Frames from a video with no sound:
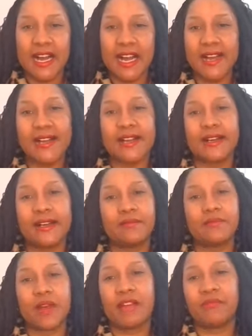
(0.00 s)

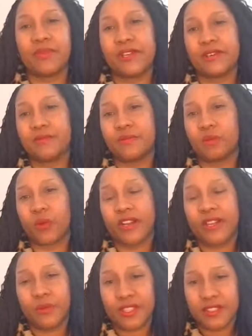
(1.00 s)
I've been
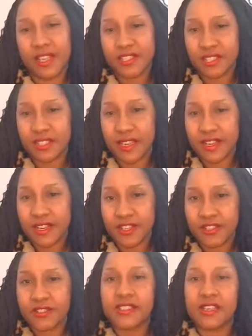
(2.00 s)
working with the
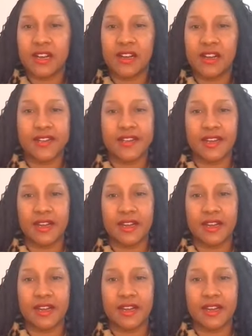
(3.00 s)
legislators on